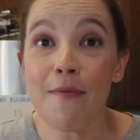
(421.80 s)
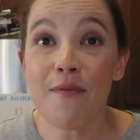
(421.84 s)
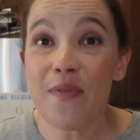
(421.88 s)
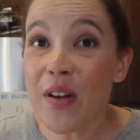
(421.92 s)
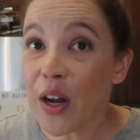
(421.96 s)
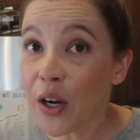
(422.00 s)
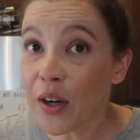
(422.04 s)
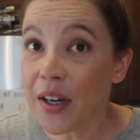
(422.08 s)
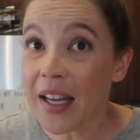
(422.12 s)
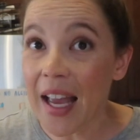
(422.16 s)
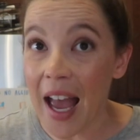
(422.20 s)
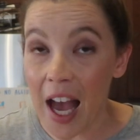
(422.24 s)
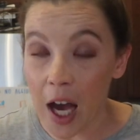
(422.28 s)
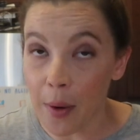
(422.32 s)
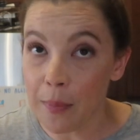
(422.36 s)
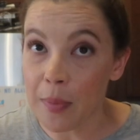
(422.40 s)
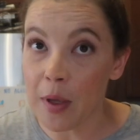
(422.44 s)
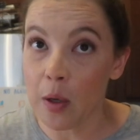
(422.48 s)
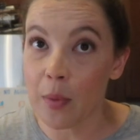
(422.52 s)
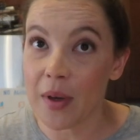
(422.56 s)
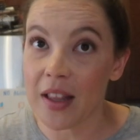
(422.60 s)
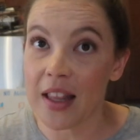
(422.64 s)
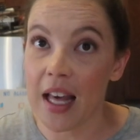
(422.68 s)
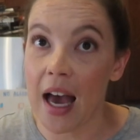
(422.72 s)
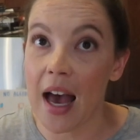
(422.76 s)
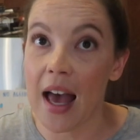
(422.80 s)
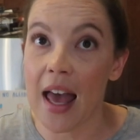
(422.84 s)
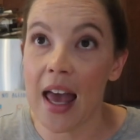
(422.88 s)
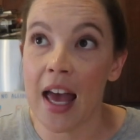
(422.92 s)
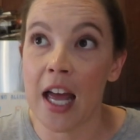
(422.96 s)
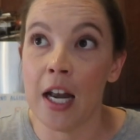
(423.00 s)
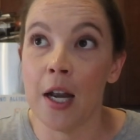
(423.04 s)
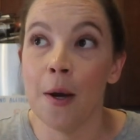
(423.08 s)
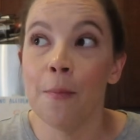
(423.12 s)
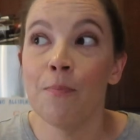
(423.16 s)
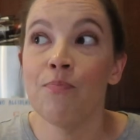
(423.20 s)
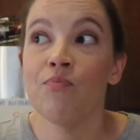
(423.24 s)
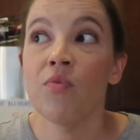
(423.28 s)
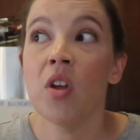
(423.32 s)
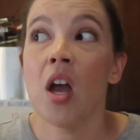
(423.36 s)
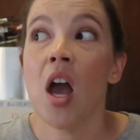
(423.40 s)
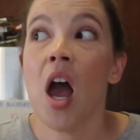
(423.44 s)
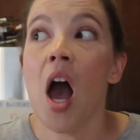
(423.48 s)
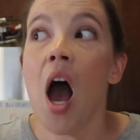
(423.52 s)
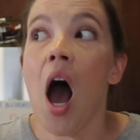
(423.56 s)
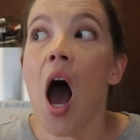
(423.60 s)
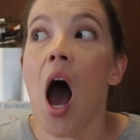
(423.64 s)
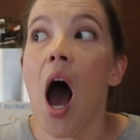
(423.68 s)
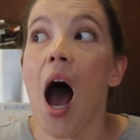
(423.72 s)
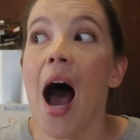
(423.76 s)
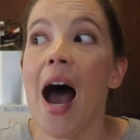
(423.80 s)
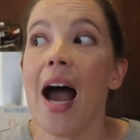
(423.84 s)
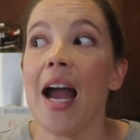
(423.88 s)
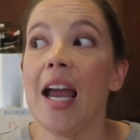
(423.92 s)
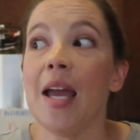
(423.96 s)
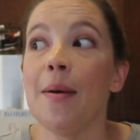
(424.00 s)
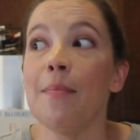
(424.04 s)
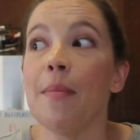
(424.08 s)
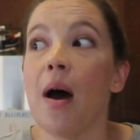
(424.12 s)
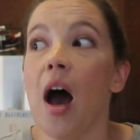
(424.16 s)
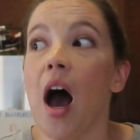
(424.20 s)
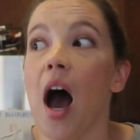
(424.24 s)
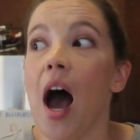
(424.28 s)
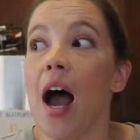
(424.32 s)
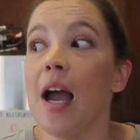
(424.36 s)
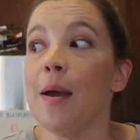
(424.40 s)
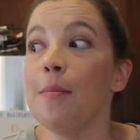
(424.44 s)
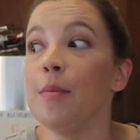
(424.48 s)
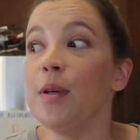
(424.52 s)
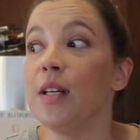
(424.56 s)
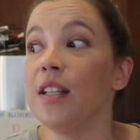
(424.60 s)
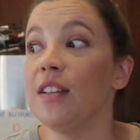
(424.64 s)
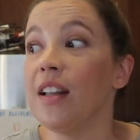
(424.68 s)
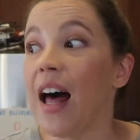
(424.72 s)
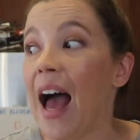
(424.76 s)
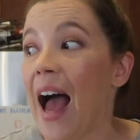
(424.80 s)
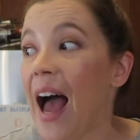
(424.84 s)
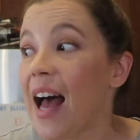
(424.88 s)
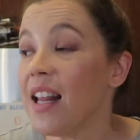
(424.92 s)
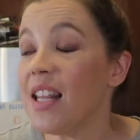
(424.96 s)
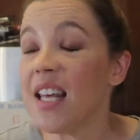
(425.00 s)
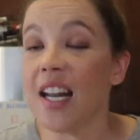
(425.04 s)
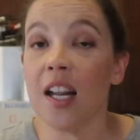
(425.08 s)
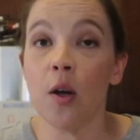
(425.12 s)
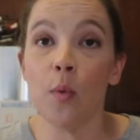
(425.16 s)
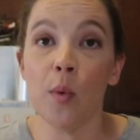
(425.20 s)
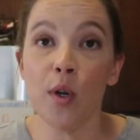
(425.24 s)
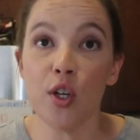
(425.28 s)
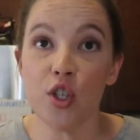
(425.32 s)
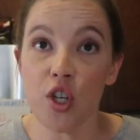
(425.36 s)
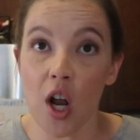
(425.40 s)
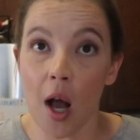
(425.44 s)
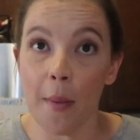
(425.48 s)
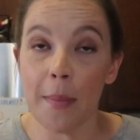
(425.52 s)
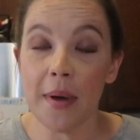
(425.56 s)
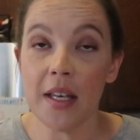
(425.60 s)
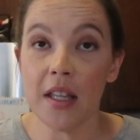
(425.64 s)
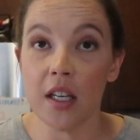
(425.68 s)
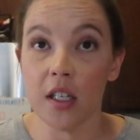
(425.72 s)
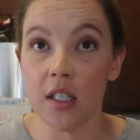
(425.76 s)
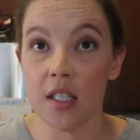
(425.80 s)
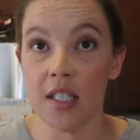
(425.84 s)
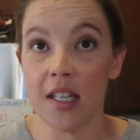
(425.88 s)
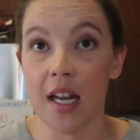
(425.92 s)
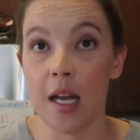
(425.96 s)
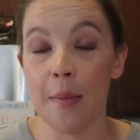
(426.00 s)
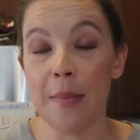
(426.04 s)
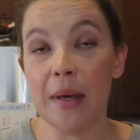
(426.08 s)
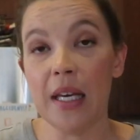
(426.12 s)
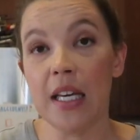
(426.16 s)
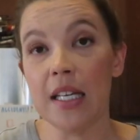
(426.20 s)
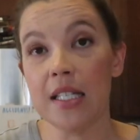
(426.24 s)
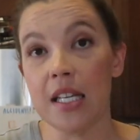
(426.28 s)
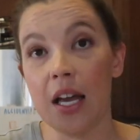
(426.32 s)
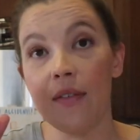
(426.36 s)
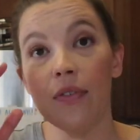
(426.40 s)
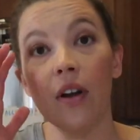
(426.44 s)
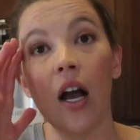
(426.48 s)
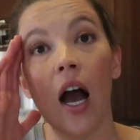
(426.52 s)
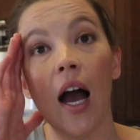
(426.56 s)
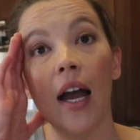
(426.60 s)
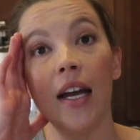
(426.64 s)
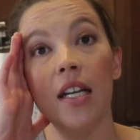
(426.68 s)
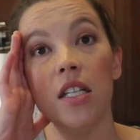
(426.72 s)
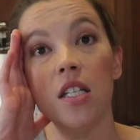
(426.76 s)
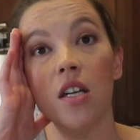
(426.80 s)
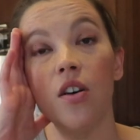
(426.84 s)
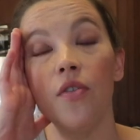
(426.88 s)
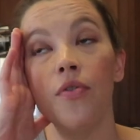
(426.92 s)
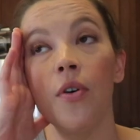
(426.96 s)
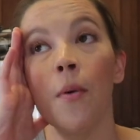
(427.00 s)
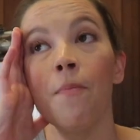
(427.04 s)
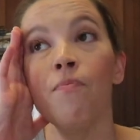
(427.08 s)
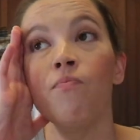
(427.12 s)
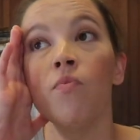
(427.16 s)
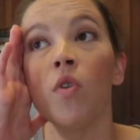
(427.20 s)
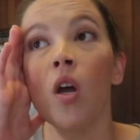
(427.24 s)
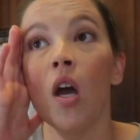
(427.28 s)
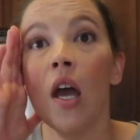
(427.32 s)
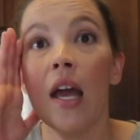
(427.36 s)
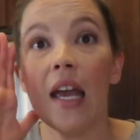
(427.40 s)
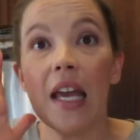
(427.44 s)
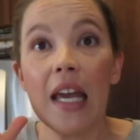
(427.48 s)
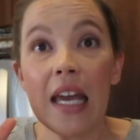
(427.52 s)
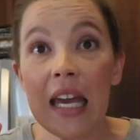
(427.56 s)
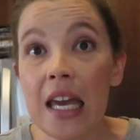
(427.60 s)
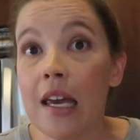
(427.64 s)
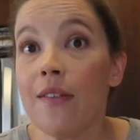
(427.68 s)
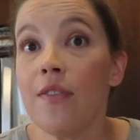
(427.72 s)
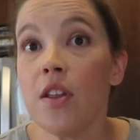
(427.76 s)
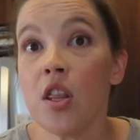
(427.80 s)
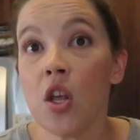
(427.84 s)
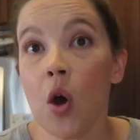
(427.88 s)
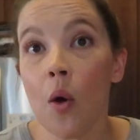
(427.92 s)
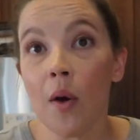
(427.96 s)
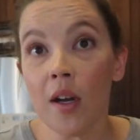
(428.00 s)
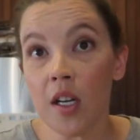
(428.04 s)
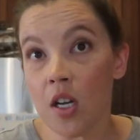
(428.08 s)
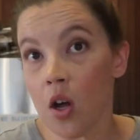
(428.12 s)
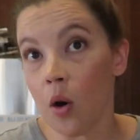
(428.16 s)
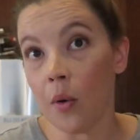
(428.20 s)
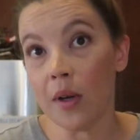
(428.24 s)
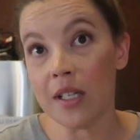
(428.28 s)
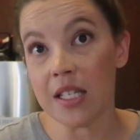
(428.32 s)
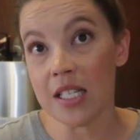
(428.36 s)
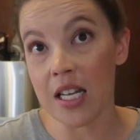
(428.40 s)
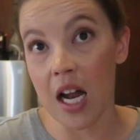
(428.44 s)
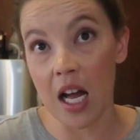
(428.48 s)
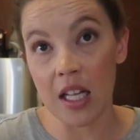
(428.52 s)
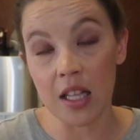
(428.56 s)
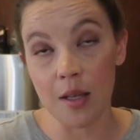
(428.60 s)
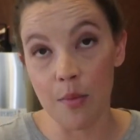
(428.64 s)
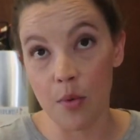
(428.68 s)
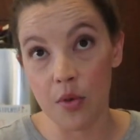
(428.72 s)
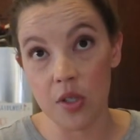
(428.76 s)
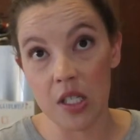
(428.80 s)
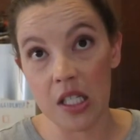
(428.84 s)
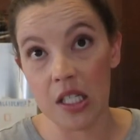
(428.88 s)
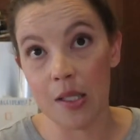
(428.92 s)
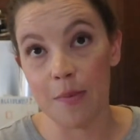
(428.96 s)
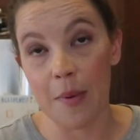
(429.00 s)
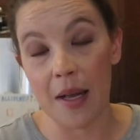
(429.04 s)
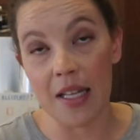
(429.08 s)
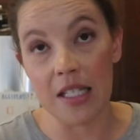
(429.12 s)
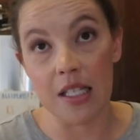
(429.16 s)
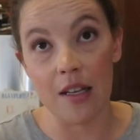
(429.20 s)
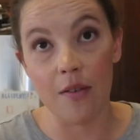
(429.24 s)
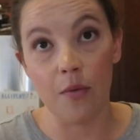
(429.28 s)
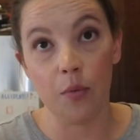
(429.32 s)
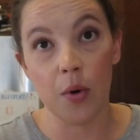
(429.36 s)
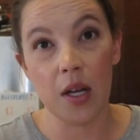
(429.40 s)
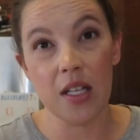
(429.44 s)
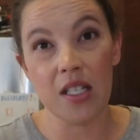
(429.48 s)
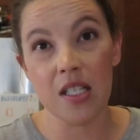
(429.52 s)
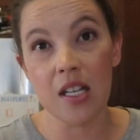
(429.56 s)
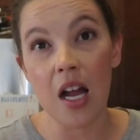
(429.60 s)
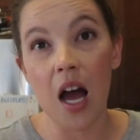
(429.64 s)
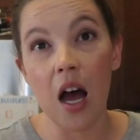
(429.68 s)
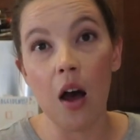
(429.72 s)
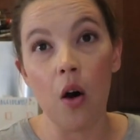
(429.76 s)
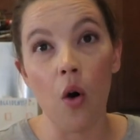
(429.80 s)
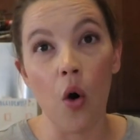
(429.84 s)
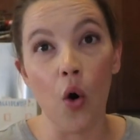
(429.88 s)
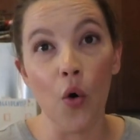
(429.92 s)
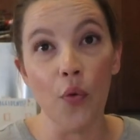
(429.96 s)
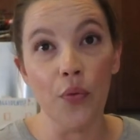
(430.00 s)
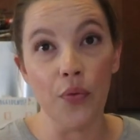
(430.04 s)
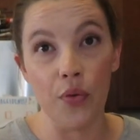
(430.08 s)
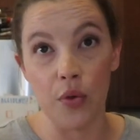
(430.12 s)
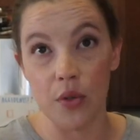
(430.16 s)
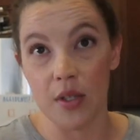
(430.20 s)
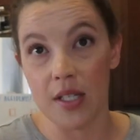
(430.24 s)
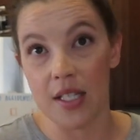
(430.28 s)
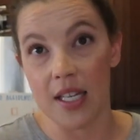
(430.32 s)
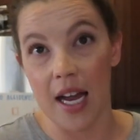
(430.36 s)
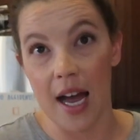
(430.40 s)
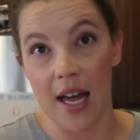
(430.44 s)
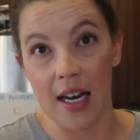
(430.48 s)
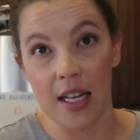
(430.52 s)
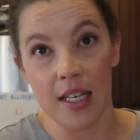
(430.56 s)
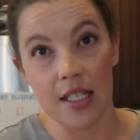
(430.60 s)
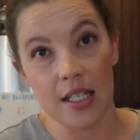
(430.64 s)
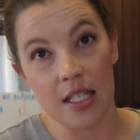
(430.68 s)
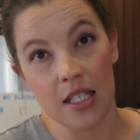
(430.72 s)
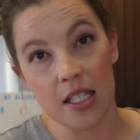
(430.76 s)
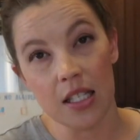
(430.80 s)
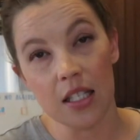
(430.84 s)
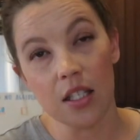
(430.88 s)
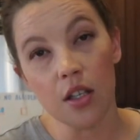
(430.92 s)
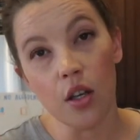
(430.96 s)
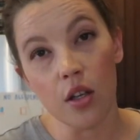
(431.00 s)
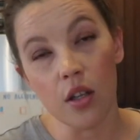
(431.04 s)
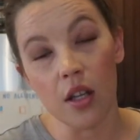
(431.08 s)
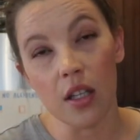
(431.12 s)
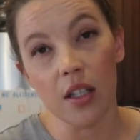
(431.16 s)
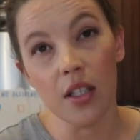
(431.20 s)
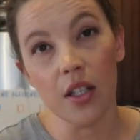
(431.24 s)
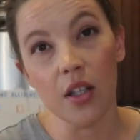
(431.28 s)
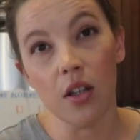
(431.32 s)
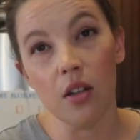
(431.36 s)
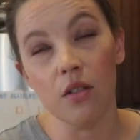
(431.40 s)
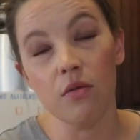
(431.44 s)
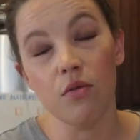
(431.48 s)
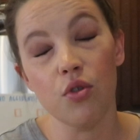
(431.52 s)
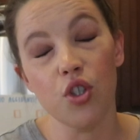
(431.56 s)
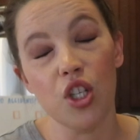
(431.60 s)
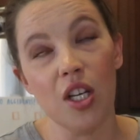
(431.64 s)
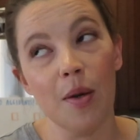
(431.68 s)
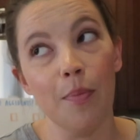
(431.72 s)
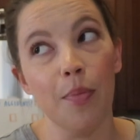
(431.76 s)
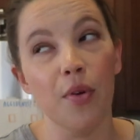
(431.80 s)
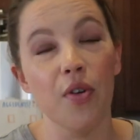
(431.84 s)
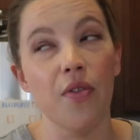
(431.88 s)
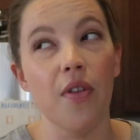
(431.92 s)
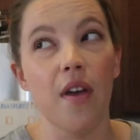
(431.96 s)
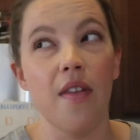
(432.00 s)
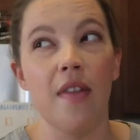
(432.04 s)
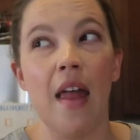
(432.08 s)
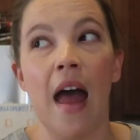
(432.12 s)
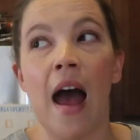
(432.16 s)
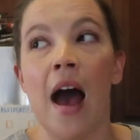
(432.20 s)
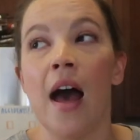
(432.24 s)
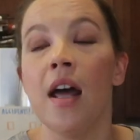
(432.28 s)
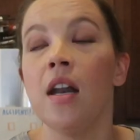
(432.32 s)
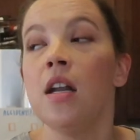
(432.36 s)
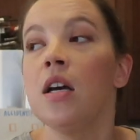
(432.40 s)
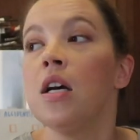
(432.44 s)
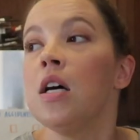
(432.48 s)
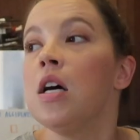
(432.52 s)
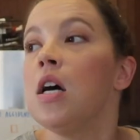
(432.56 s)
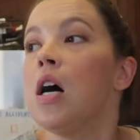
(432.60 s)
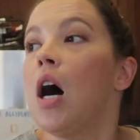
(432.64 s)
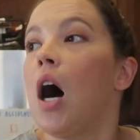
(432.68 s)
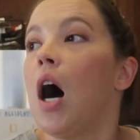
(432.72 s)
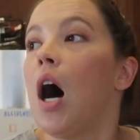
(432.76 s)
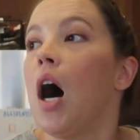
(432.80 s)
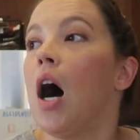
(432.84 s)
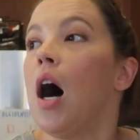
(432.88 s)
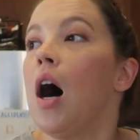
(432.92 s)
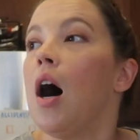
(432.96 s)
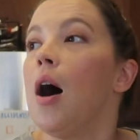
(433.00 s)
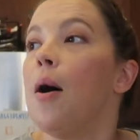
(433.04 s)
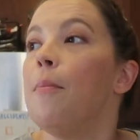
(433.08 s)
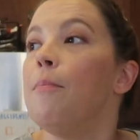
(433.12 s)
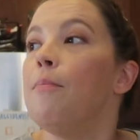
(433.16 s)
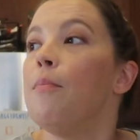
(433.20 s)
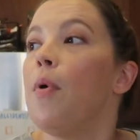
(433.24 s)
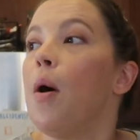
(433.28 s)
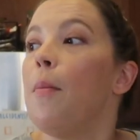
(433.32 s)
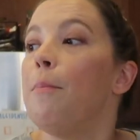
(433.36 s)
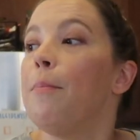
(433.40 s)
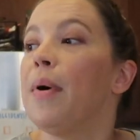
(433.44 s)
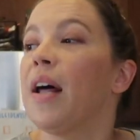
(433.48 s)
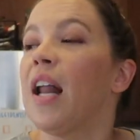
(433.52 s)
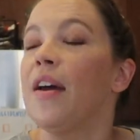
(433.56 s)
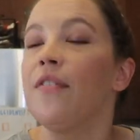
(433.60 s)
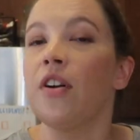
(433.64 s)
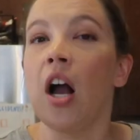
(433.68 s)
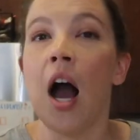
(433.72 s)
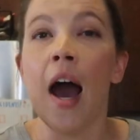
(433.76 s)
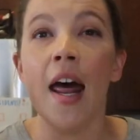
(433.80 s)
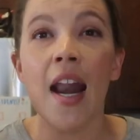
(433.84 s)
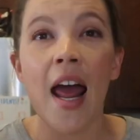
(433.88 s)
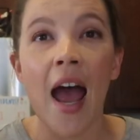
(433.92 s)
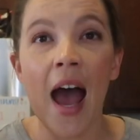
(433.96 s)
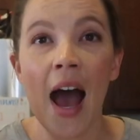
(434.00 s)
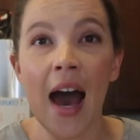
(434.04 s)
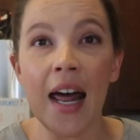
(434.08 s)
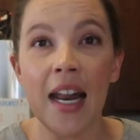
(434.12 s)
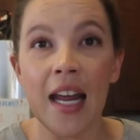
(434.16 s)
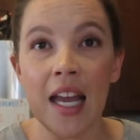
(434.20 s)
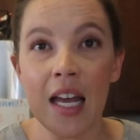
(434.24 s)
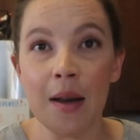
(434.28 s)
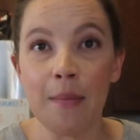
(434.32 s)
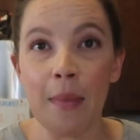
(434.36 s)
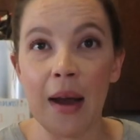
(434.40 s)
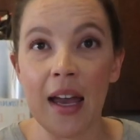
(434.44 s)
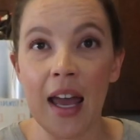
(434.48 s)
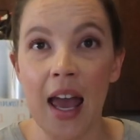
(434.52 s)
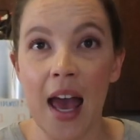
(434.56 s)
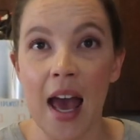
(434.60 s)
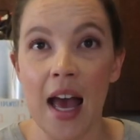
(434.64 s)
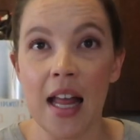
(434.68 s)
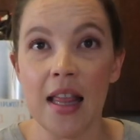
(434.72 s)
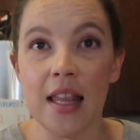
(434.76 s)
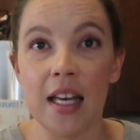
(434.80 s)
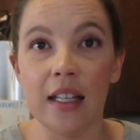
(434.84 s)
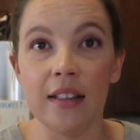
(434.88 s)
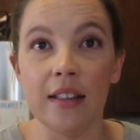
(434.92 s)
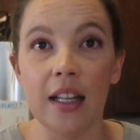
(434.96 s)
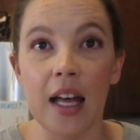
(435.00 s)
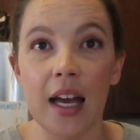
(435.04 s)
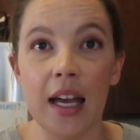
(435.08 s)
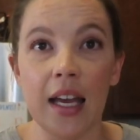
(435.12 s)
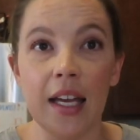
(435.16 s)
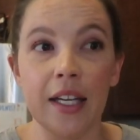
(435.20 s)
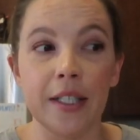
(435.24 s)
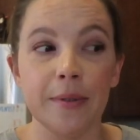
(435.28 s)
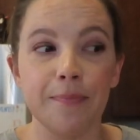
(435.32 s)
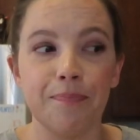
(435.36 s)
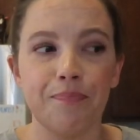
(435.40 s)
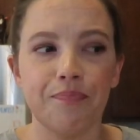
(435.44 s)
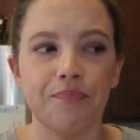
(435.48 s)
am very happy with that. And I'm glad that I went shopping there today because I've kind of, even though I know it's not the most expensive, it's not Whole Foods status, it's a little cheaper than that. But I've kind of had it in my head that like,